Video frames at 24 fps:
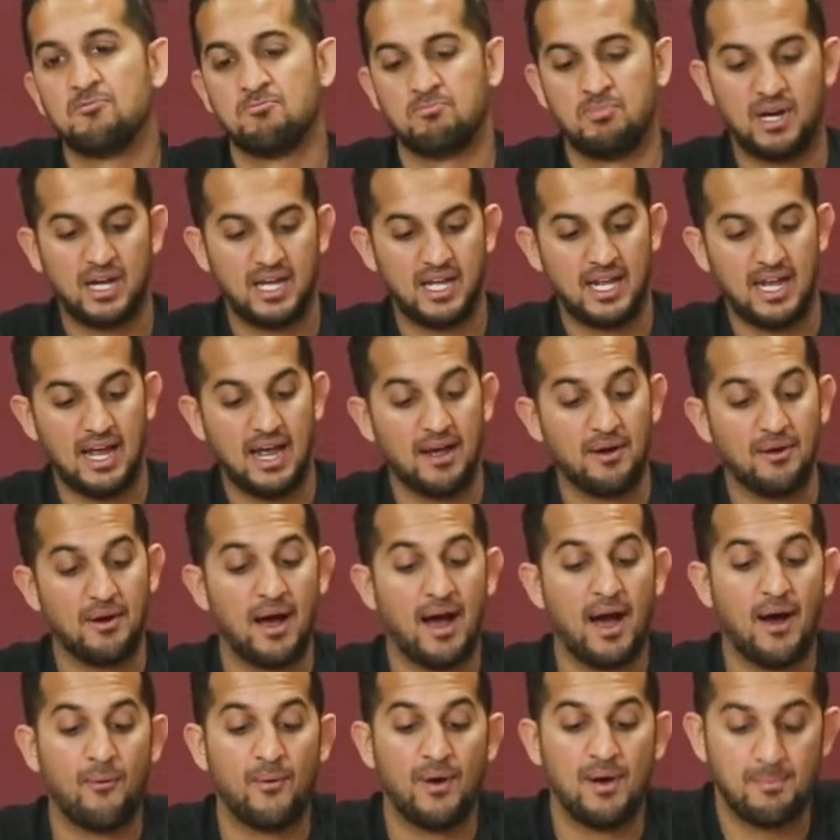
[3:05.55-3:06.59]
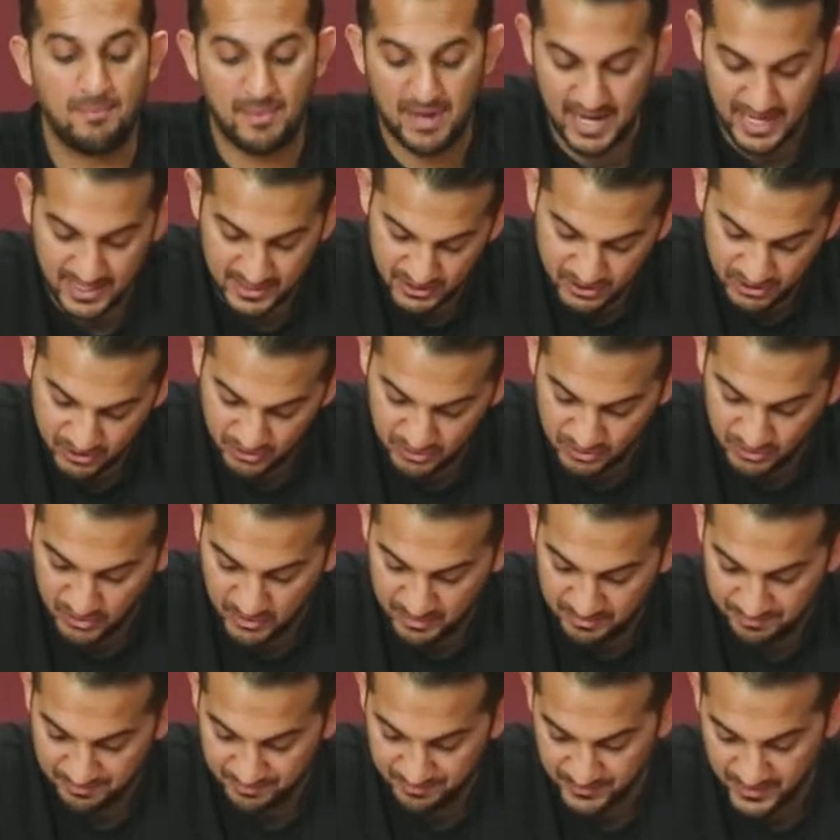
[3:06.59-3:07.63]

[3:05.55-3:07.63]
But I went back to